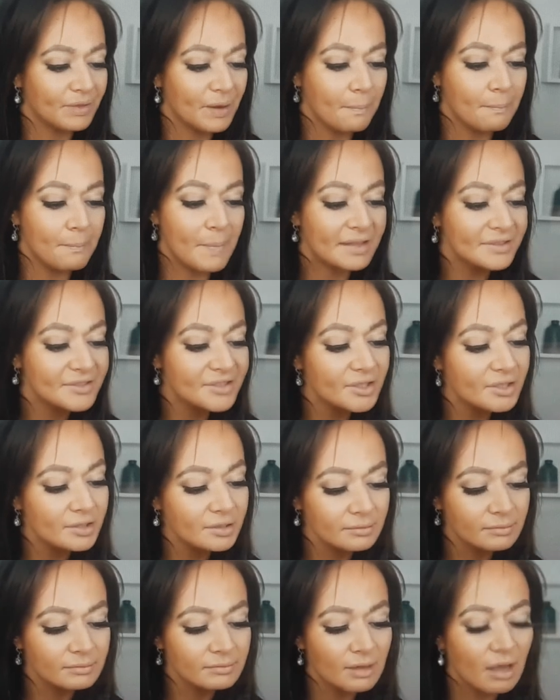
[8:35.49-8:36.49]

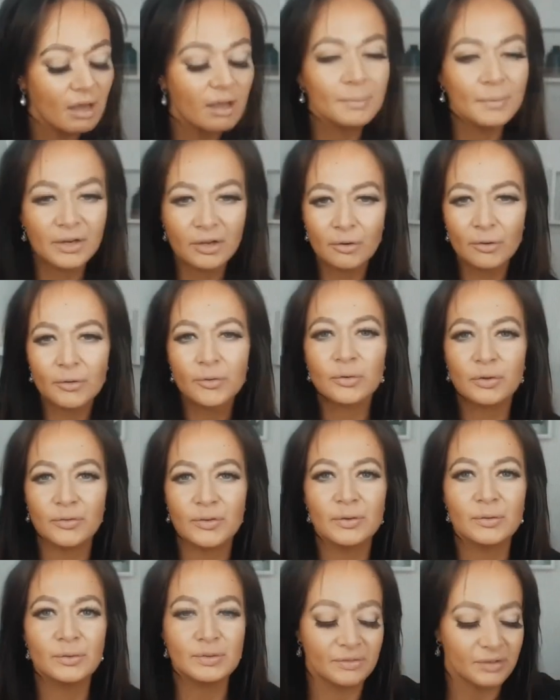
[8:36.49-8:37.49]
Mental, I'm going to go through a
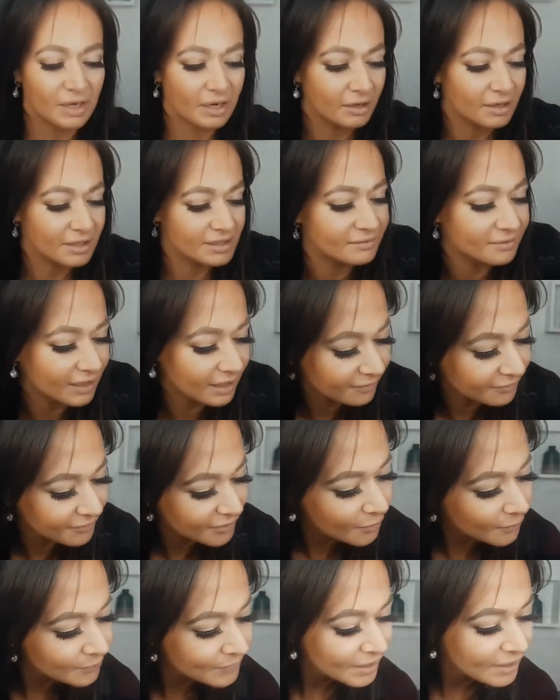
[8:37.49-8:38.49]
few different areas of life
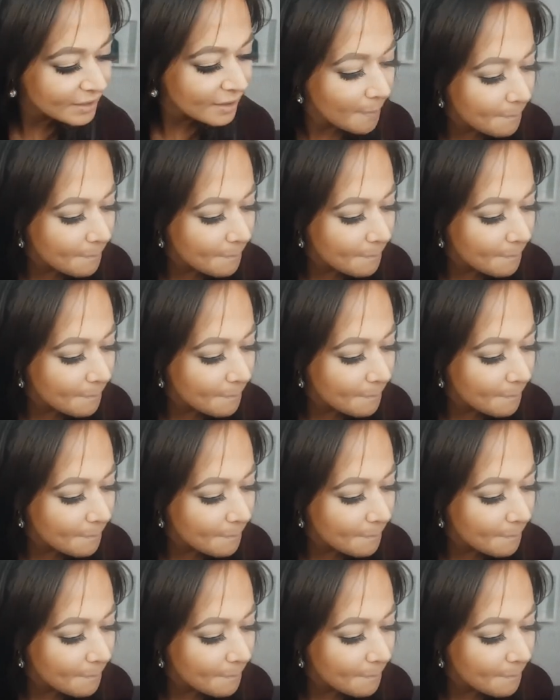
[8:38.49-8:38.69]
though.